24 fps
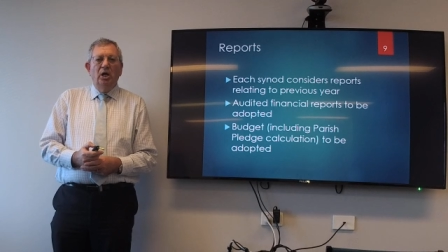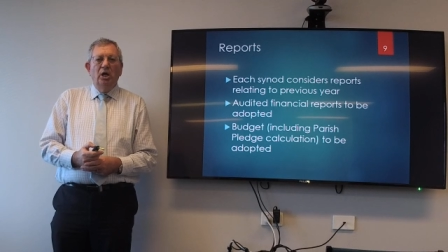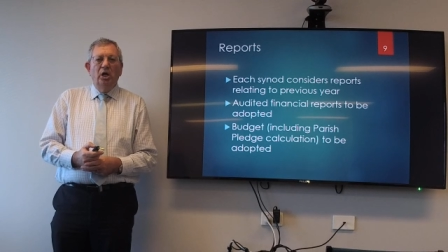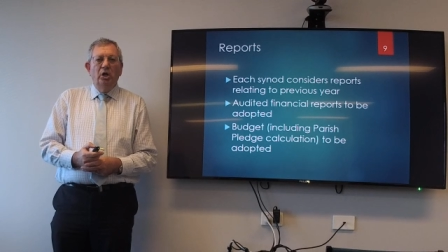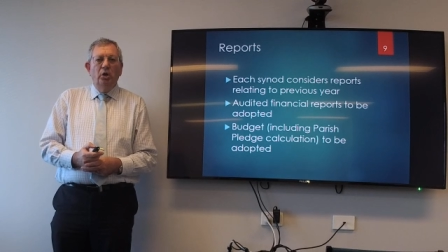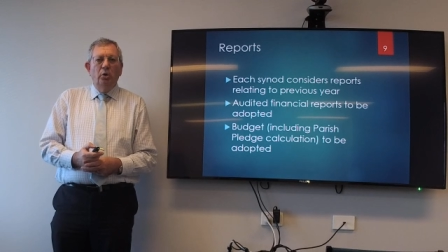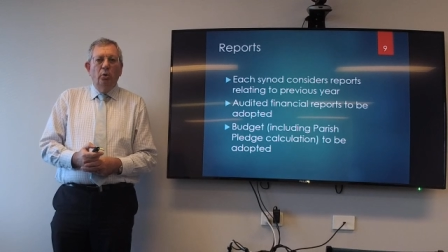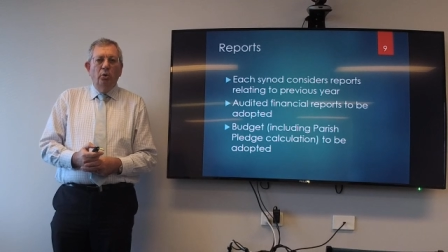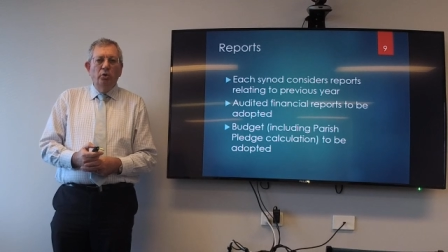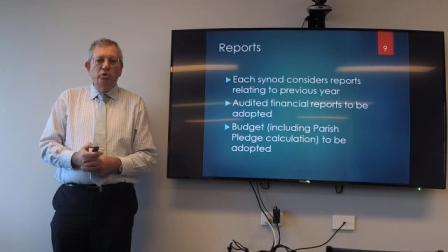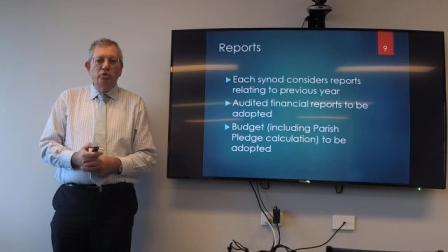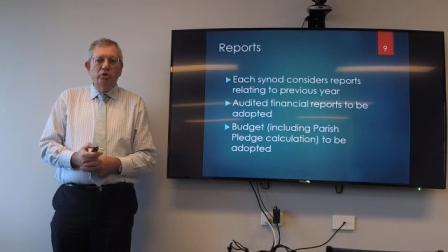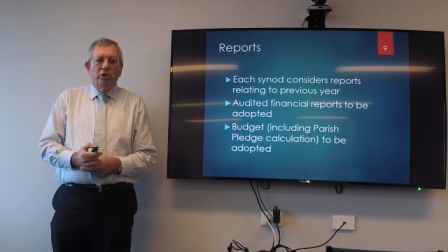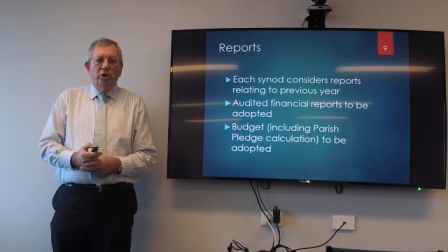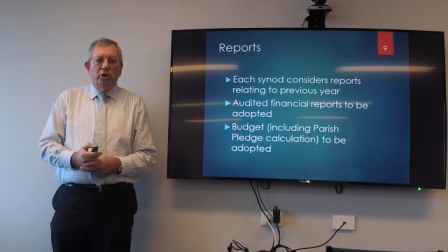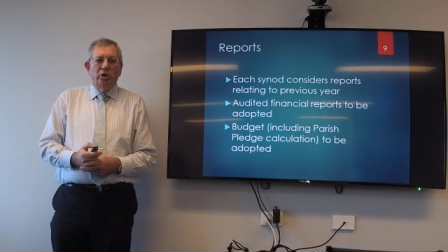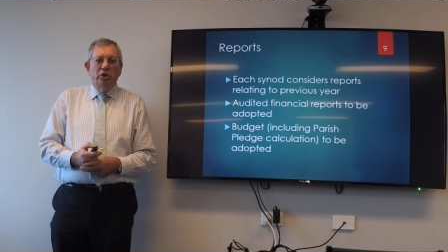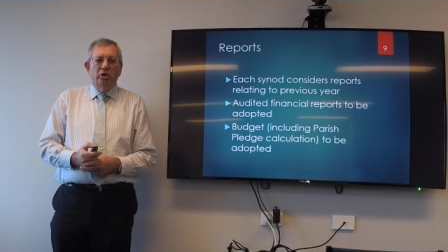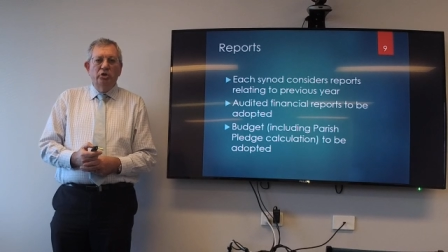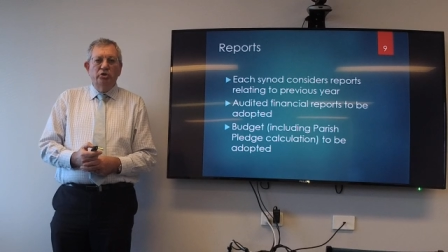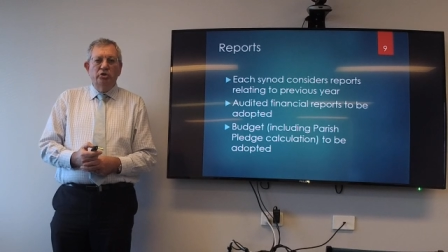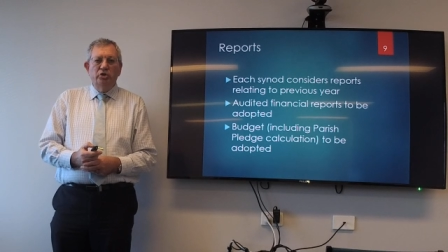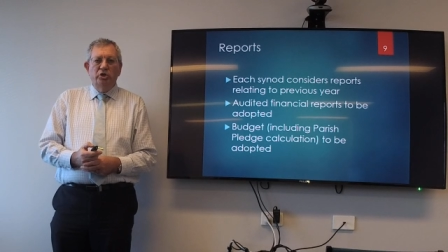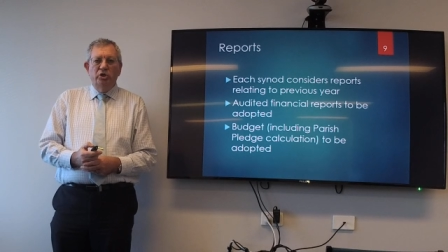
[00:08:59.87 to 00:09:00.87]
It also
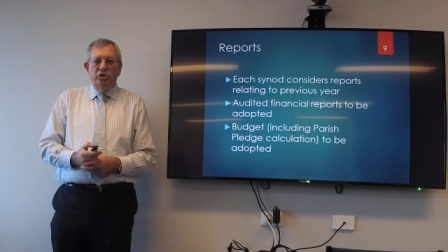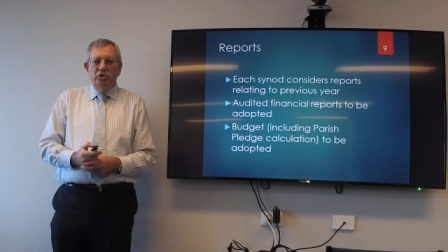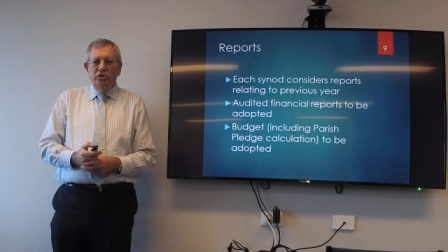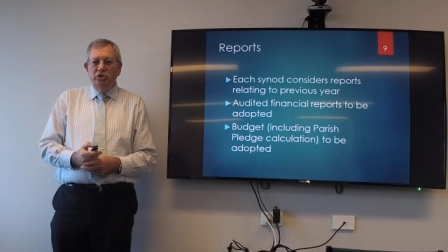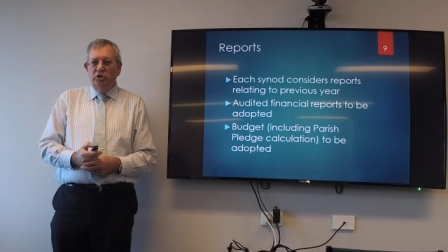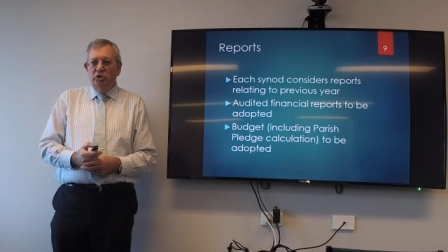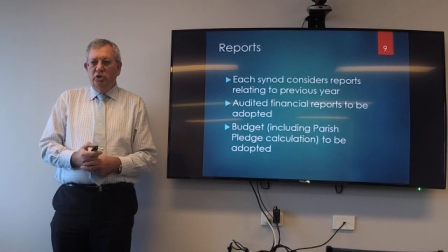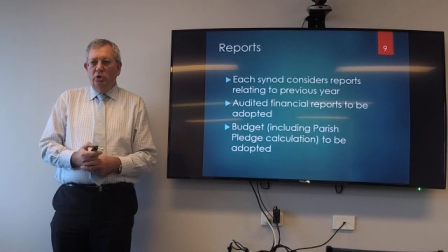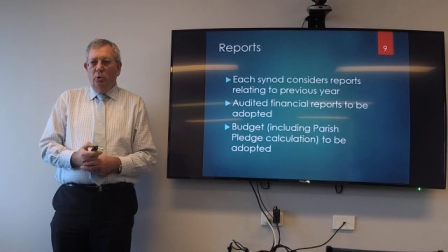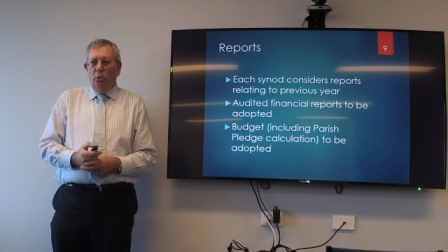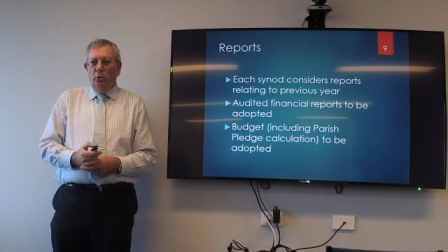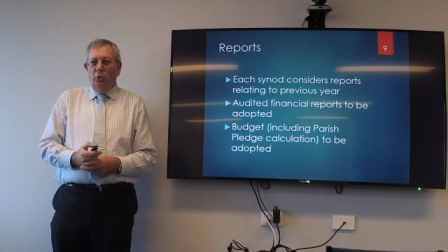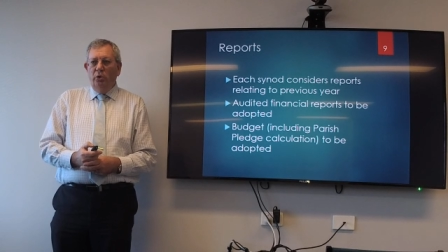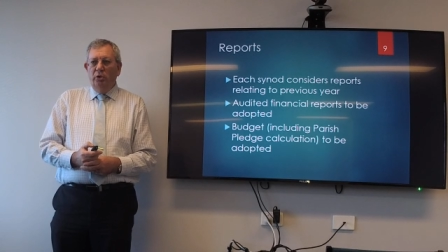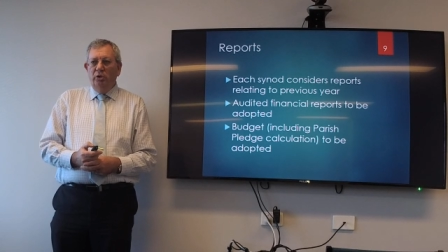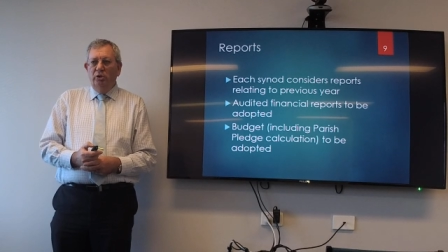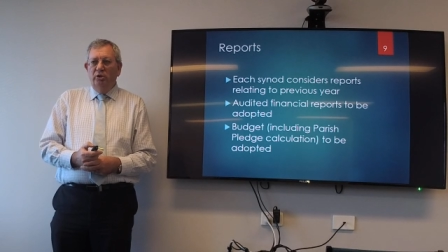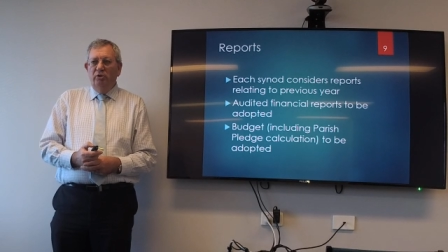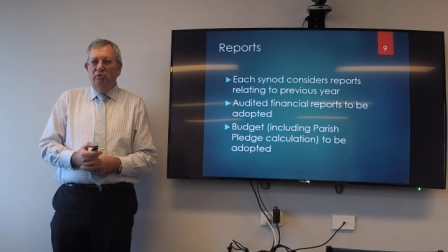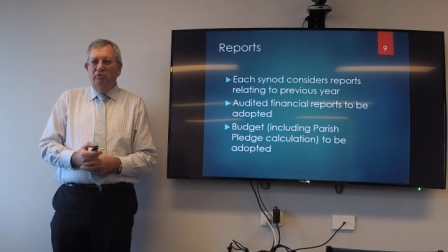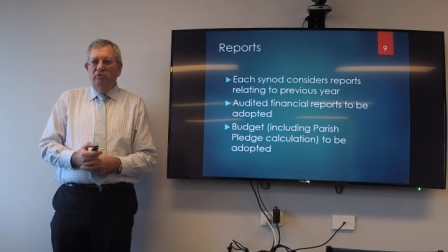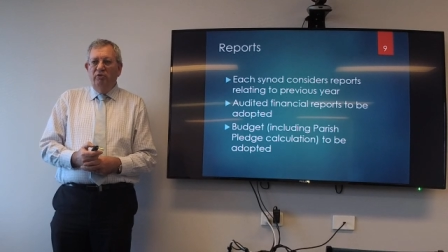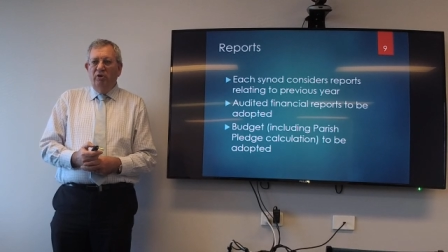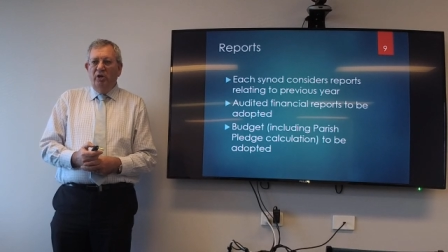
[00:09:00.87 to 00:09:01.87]
considers the
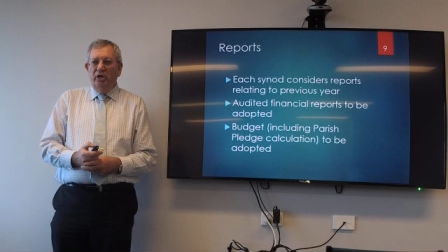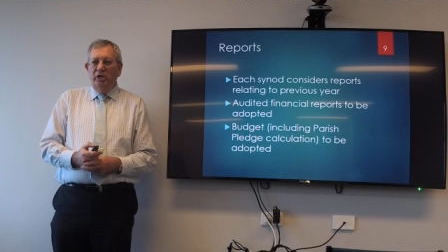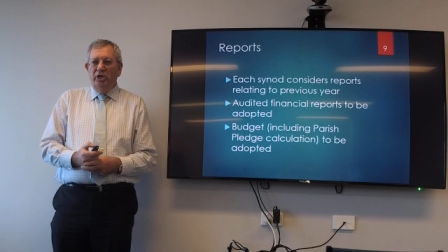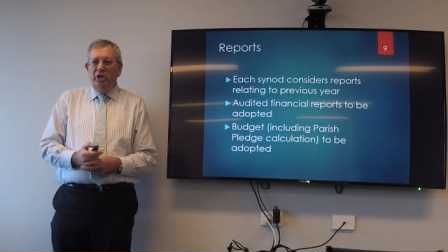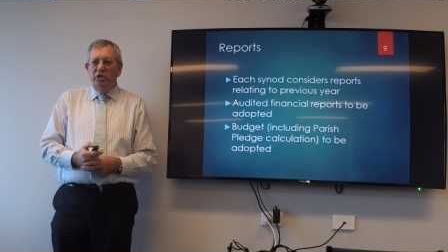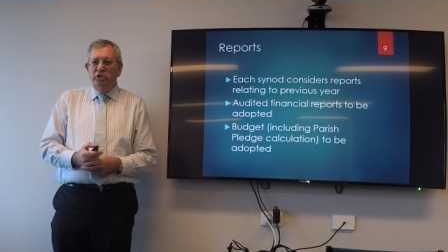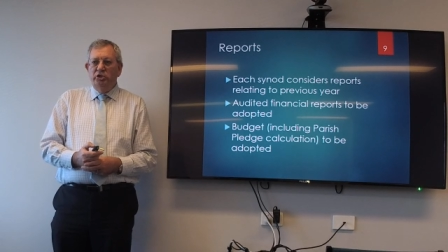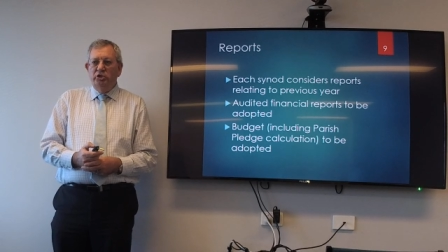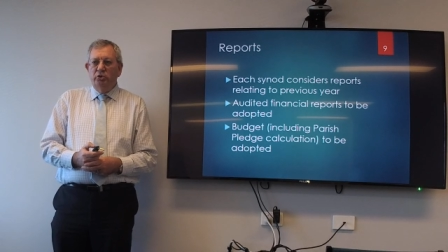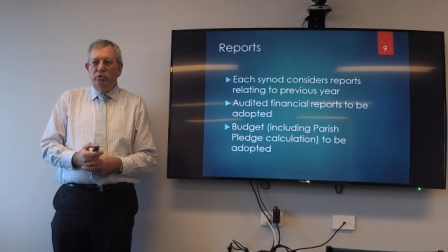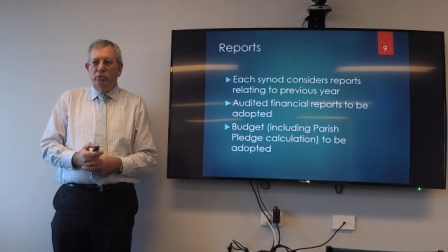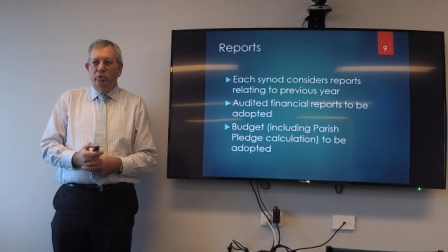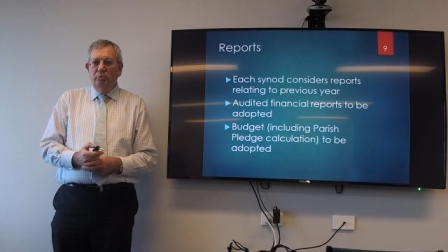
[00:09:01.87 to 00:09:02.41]
audited financial